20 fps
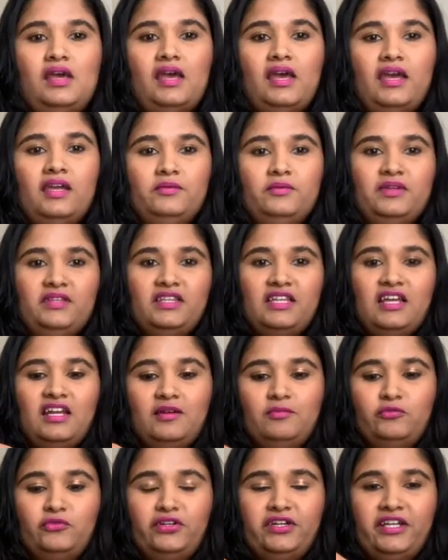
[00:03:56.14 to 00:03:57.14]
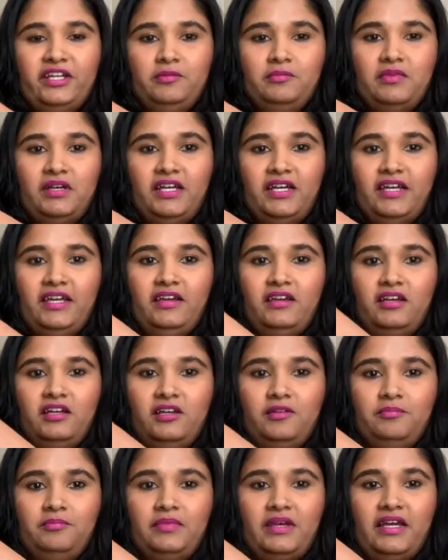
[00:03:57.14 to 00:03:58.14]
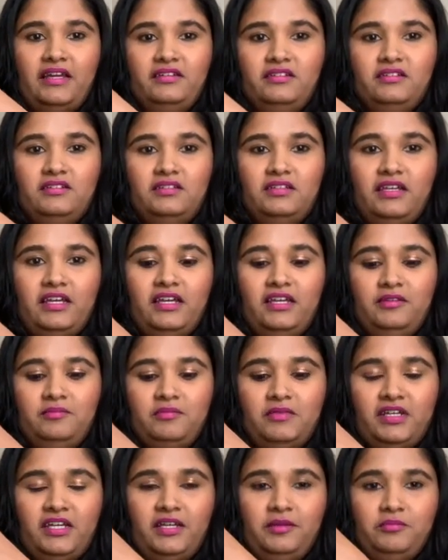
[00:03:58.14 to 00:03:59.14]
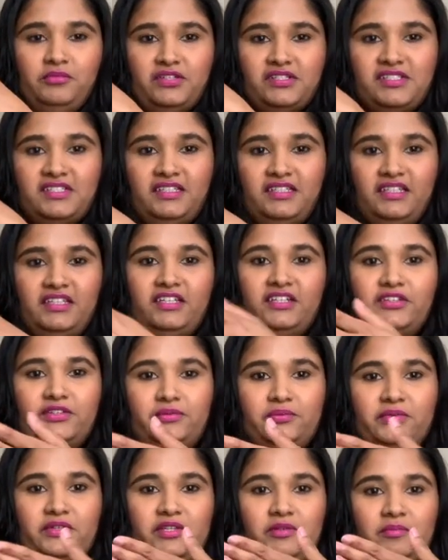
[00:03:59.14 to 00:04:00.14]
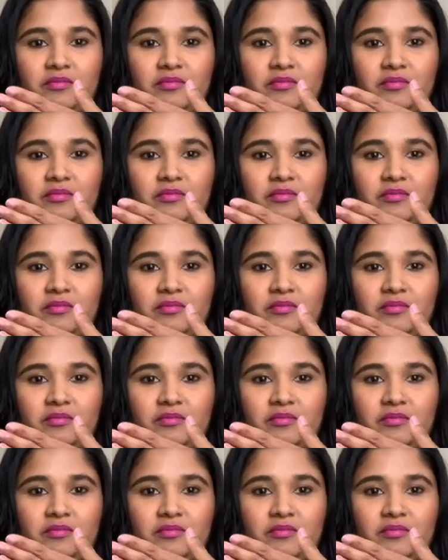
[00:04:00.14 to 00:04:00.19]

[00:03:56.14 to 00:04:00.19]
And with that, I'm wearing my bangle and my bracelet here with